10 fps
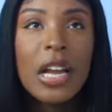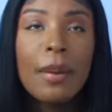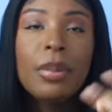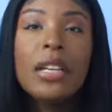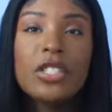I
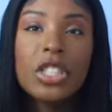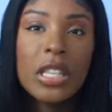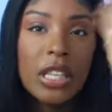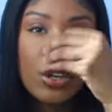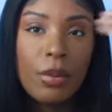got plucked just
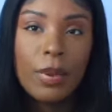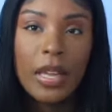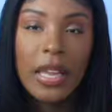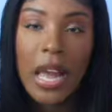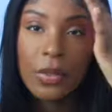a little
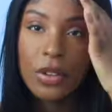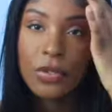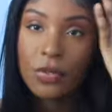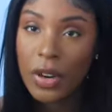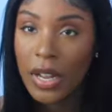bit out the
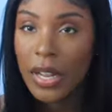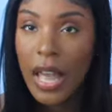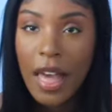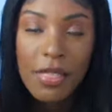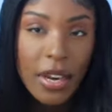
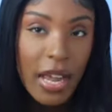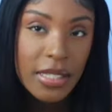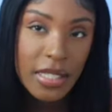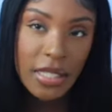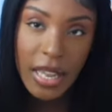front, and then
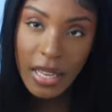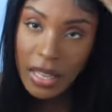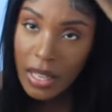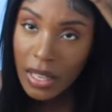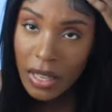I did
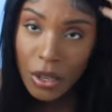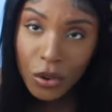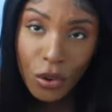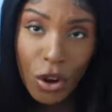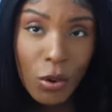like
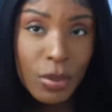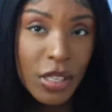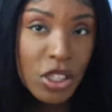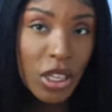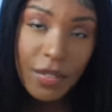no
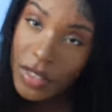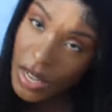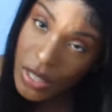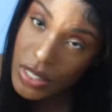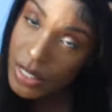bleaching of the knots.